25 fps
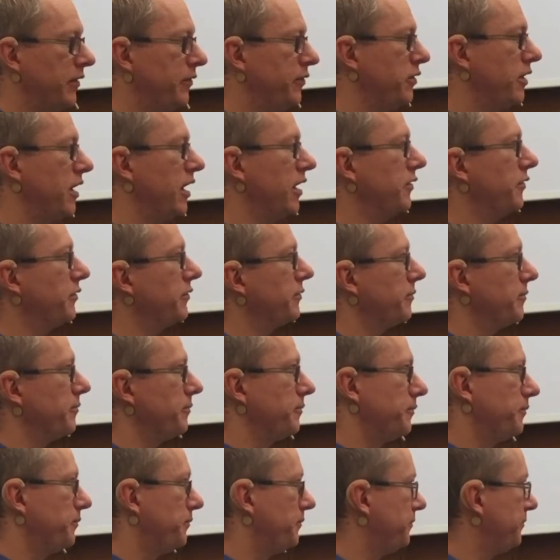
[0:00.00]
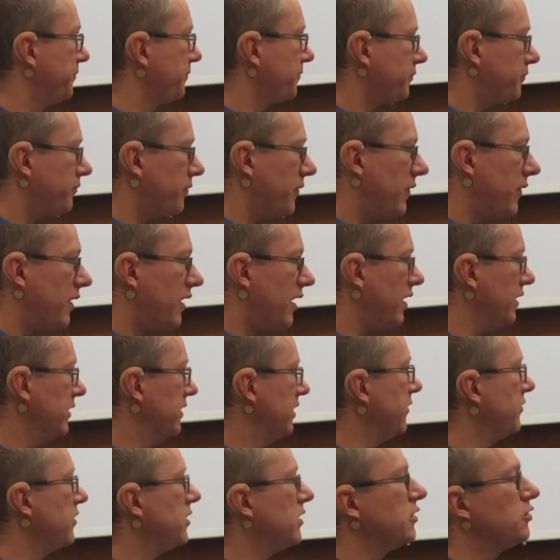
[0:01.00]
If you have
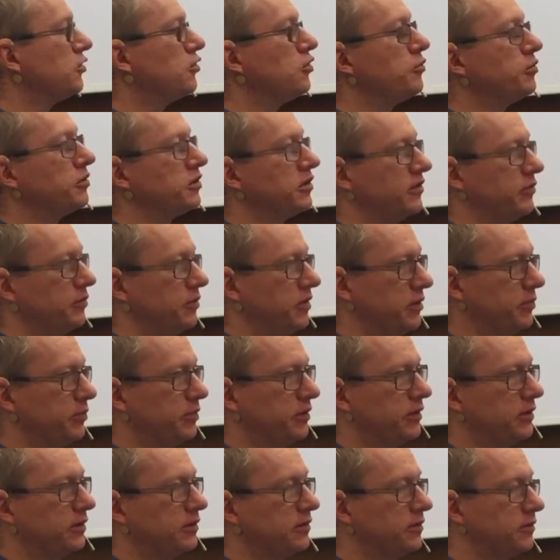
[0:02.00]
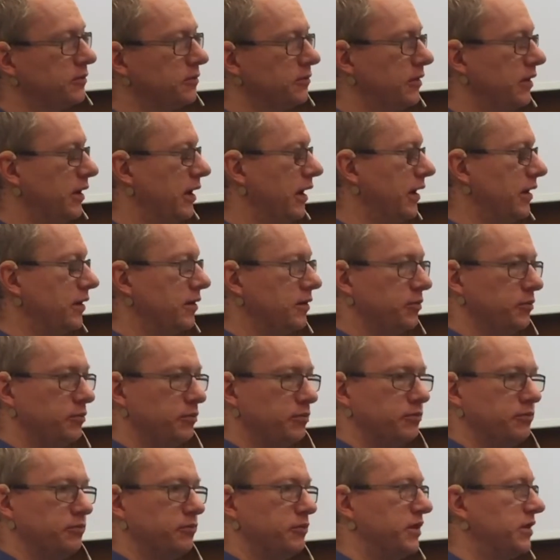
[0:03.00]
several groups of people, like
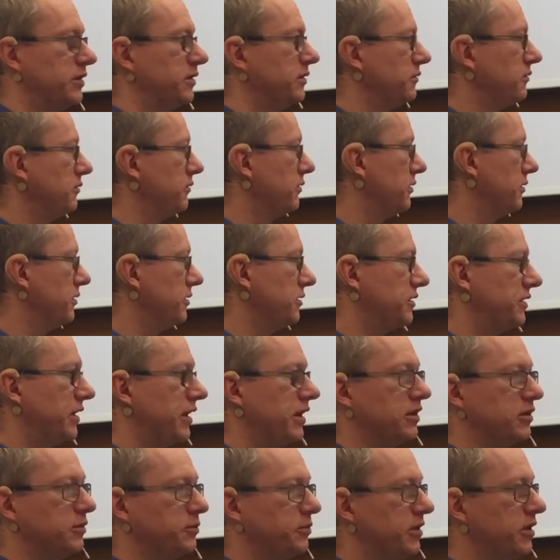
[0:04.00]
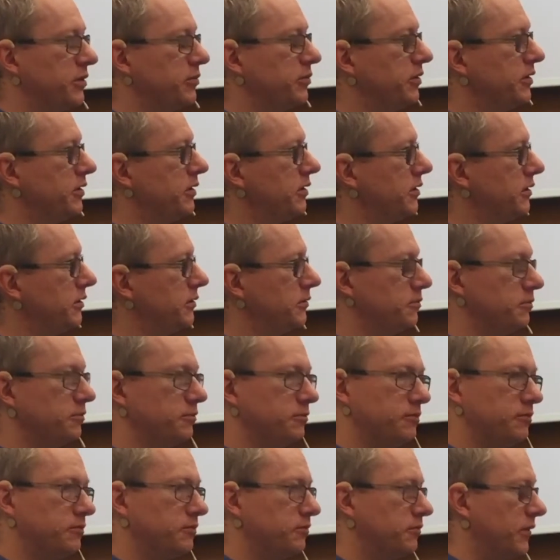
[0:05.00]
salespeople,
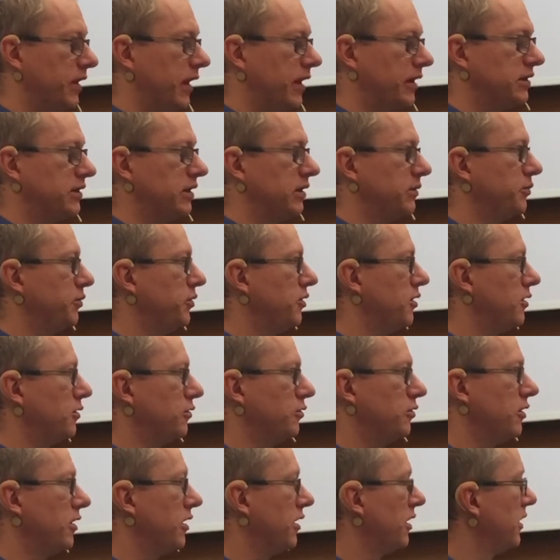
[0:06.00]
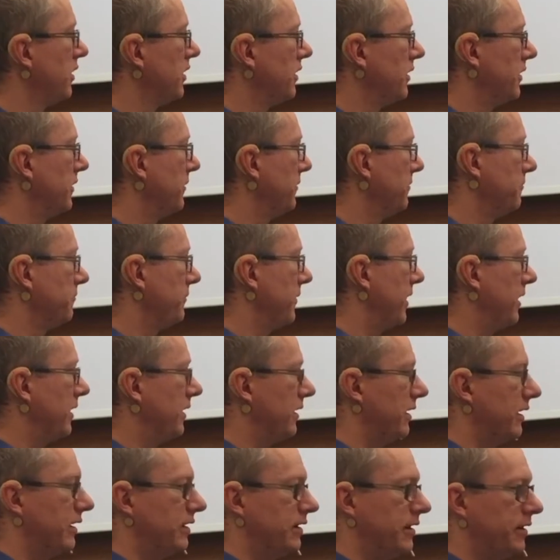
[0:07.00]
tech support,
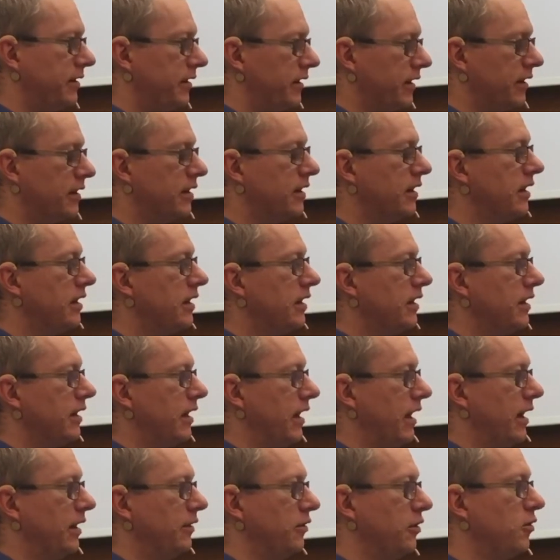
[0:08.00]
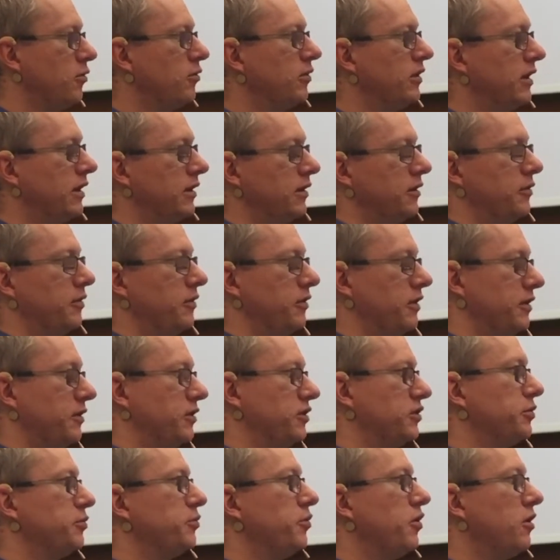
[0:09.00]
anything, and only a
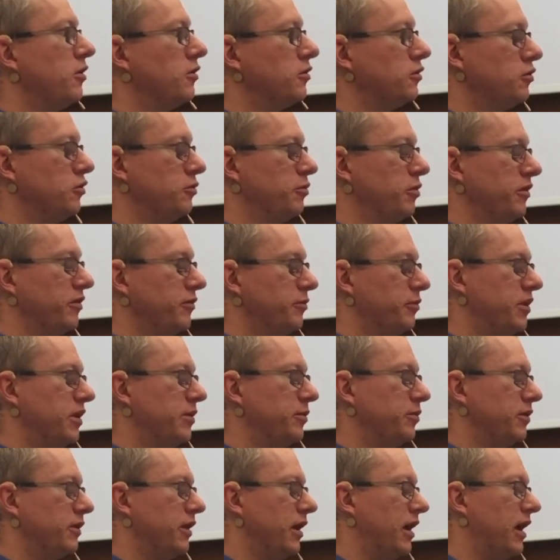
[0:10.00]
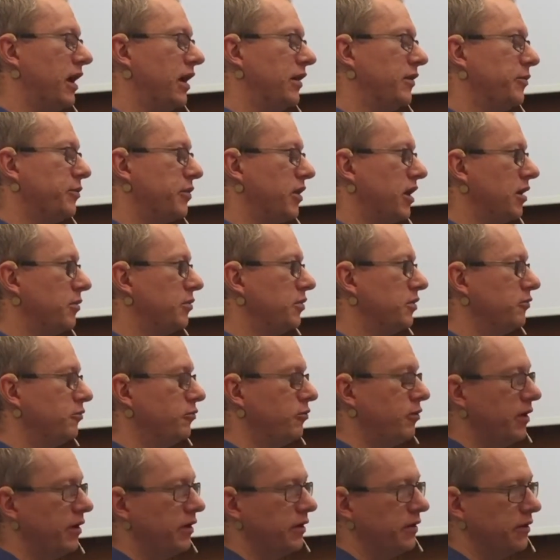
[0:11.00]
small group of people have
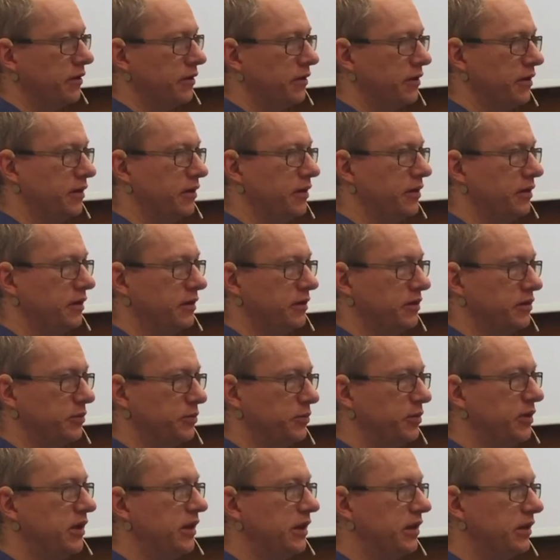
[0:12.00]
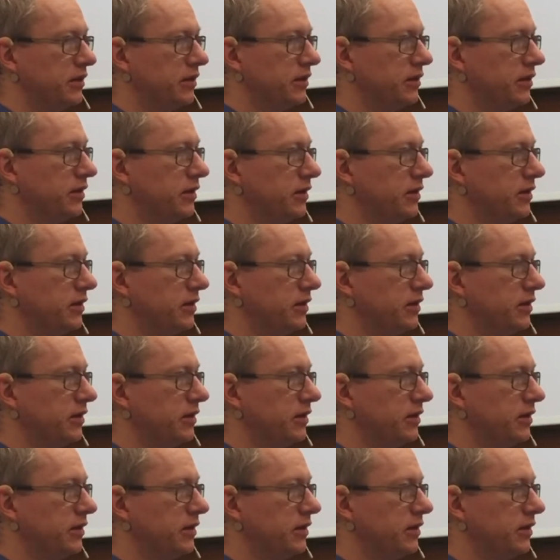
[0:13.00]
problem with speed,